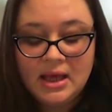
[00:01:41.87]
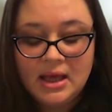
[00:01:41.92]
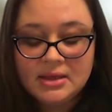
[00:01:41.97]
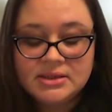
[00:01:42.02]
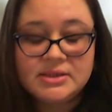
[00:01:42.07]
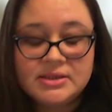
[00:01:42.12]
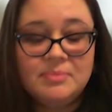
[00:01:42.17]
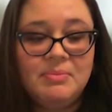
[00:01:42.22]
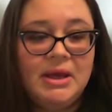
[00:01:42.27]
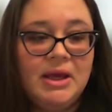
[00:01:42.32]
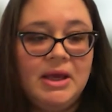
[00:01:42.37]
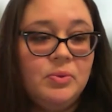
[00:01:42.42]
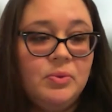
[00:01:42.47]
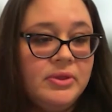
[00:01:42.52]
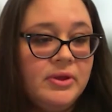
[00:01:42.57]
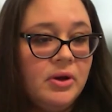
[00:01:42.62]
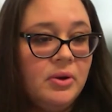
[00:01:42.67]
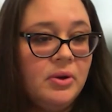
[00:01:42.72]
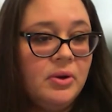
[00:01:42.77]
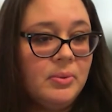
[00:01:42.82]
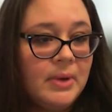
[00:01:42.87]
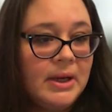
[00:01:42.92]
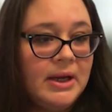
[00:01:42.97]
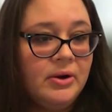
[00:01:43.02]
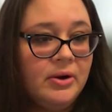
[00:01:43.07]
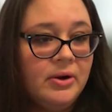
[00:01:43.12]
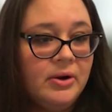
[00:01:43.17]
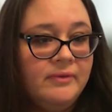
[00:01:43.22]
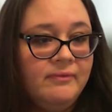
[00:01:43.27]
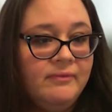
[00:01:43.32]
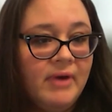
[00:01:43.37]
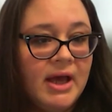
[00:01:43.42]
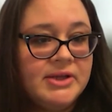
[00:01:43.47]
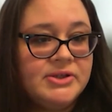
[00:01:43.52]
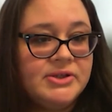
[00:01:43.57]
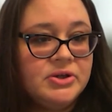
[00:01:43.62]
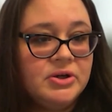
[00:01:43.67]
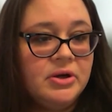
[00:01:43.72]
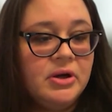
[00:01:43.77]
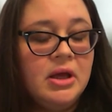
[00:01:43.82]
to meet with a career
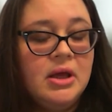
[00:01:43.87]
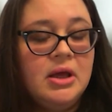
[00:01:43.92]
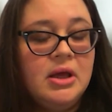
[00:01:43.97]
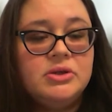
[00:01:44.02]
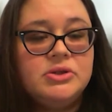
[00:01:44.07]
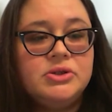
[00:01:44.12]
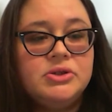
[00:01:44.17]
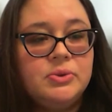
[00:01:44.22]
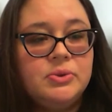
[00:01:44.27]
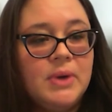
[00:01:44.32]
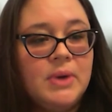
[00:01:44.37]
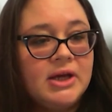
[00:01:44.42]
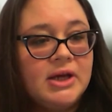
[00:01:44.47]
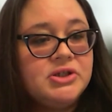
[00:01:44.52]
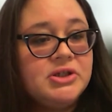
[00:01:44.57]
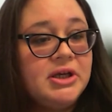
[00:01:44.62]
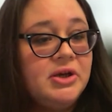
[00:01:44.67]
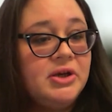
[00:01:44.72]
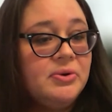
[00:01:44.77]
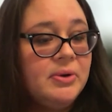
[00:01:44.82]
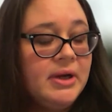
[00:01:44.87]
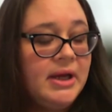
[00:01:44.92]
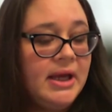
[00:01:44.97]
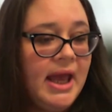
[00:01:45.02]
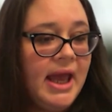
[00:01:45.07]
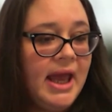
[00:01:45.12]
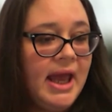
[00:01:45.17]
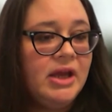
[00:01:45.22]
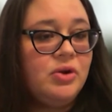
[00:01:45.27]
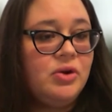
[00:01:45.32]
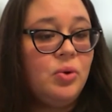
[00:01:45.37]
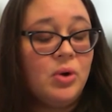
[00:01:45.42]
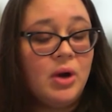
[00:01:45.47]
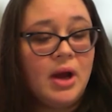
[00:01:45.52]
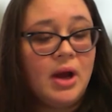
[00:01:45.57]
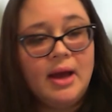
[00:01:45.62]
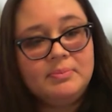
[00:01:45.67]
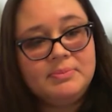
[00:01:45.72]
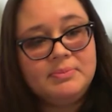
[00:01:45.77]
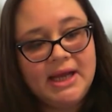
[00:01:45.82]
advisor to actually create
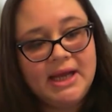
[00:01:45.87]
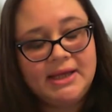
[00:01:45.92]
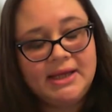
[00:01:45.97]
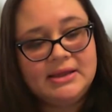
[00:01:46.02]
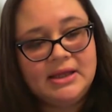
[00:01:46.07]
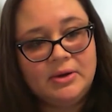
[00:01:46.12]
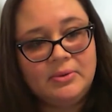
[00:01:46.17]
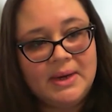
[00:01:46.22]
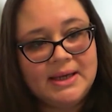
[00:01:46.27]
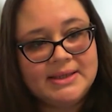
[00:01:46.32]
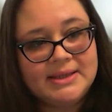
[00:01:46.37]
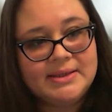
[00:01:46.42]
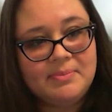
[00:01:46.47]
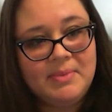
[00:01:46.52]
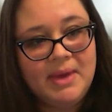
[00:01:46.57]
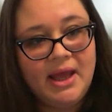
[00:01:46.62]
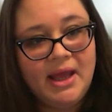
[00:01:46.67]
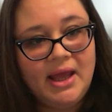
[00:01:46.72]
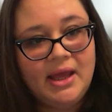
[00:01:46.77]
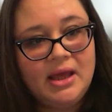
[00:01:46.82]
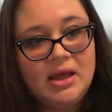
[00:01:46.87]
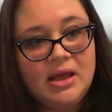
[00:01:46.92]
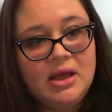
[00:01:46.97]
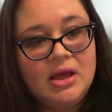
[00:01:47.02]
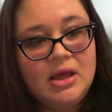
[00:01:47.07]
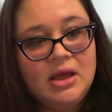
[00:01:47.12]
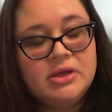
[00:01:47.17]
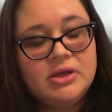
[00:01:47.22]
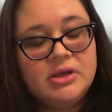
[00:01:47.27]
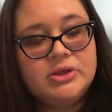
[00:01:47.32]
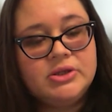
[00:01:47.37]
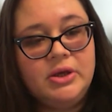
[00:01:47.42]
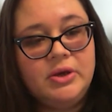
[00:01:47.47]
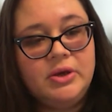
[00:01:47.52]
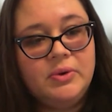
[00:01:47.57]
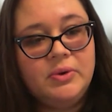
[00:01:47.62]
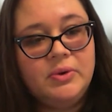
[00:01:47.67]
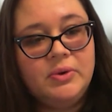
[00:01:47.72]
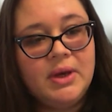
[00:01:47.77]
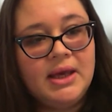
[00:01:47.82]
or update their resume. So
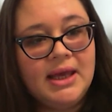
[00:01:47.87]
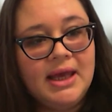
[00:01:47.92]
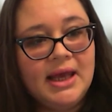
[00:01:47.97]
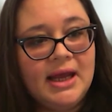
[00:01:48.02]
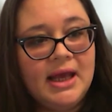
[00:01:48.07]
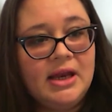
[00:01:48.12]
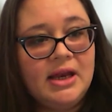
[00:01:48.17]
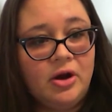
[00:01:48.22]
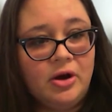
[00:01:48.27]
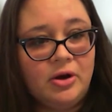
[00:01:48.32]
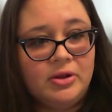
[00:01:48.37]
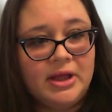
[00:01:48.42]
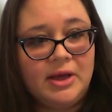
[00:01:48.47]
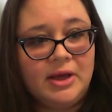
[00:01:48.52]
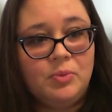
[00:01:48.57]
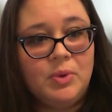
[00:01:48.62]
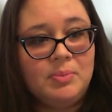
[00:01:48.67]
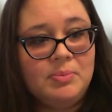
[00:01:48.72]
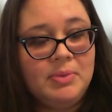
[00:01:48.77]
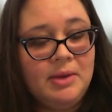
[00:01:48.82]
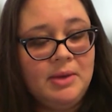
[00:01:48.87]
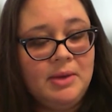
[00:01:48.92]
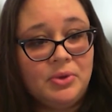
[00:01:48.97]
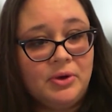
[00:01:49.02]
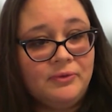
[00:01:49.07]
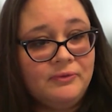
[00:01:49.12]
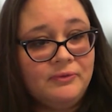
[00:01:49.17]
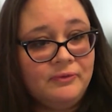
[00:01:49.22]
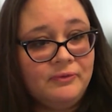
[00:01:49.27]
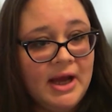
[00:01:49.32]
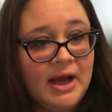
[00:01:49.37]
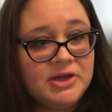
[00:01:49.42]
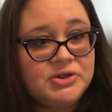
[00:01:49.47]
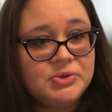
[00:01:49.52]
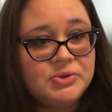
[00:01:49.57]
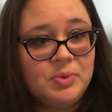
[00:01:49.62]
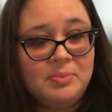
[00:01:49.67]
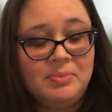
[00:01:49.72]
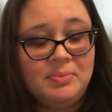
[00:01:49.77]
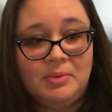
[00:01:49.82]
you can get in early when people are fresh,
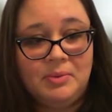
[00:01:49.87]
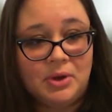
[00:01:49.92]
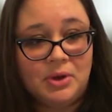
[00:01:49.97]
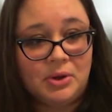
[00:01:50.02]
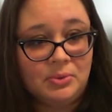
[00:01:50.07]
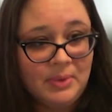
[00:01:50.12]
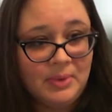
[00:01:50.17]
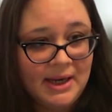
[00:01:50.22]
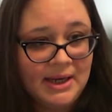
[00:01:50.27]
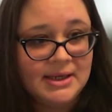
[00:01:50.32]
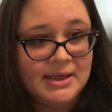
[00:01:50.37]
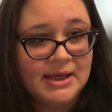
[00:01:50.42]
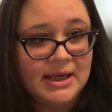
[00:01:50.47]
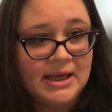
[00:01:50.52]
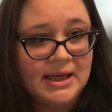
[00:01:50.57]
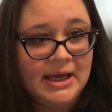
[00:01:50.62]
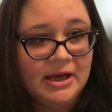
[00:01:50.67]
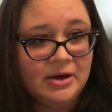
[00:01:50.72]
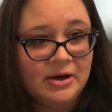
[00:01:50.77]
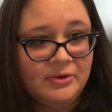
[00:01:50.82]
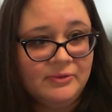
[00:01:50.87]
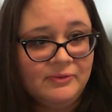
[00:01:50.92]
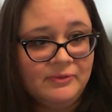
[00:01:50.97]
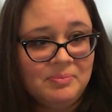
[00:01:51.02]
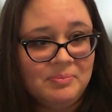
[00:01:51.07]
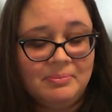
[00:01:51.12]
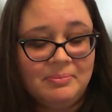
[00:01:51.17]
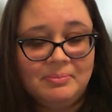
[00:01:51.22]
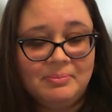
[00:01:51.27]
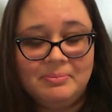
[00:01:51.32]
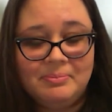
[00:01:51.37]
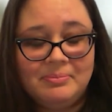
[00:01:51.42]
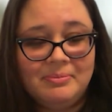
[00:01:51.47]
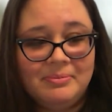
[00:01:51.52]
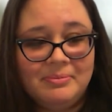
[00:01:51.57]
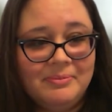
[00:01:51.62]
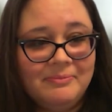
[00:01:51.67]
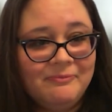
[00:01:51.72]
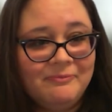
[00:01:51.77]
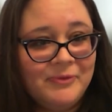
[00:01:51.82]
when people are ready to hear from
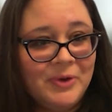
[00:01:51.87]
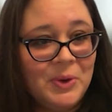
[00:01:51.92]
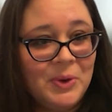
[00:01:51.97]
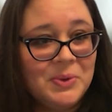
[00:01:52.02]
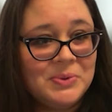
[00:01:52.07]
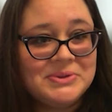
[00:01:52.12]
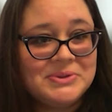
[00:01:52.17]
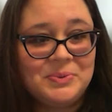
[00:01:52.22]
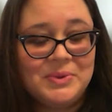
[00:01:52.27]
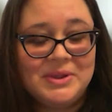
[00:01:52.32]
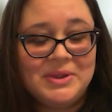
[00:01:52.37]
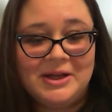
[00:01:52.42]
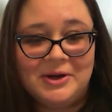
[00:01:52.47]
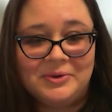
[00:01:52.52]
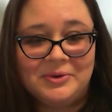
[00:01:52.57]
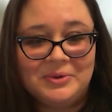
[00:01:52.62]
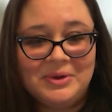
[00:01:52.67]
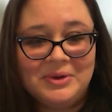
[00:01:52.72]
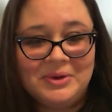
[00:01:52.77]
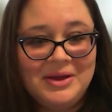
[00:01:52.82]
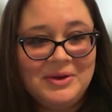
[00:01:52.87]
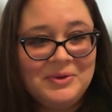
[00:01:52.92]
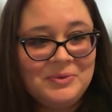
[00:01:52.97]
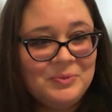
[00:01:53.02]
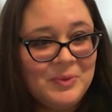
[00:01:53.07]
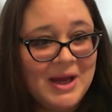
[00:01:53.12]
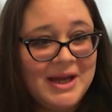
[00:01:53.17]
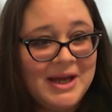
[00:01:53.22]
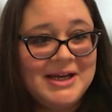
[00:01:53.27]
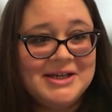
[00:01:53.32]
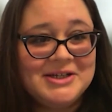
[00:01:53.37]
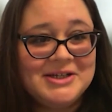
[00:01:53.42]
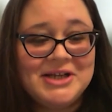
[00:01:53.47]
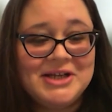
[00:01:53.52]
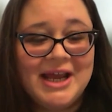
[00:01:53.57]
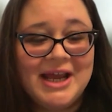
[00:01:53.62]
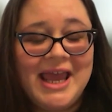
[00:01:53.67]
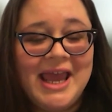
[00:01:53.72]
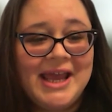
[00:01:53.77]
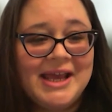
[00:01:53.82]
folks, when they're ready to
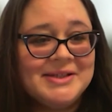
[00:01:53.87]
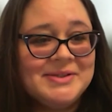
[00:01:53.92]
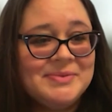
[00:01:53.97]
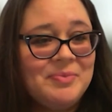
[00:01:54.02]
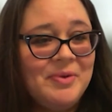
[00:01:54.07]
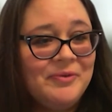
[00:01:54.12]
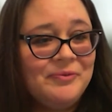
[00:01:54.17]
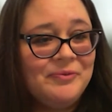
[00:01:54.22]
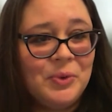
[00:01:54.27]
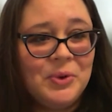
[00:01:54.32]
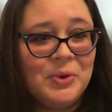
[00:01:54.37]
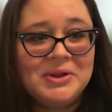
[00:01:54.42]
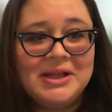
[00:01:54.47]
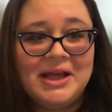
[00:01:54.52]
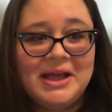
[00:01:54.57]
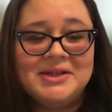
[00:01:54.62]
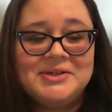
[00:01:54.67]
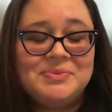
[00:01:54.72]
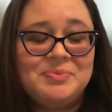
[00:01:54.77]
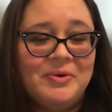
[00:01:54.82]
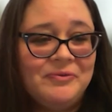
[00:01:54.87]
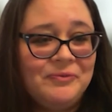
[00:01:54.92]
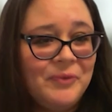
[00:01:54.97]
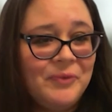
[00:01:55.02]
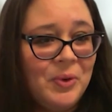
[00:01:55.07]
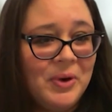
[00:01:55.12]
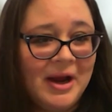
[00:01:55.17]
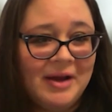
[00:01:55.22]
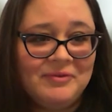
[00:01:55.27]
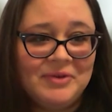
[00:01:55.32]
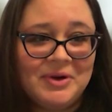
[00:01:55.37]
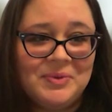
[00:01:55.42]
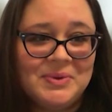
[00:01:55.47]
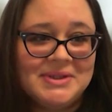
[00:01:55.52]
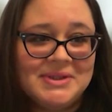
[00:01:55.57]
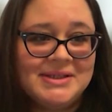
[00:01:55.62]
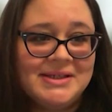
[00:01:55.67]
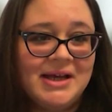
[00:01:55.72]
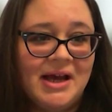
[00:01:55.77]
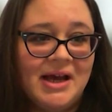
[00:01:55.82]
shake hands before lunch, before
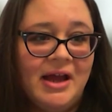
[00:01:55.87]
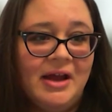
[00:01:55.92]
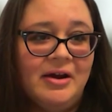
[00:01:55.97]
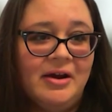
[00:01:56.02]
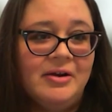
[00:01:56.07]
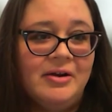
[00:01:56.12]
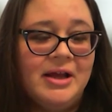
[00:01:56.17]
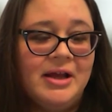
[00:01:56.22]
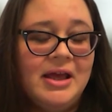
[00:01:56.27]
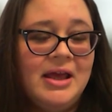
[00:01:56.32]
everyone's tired.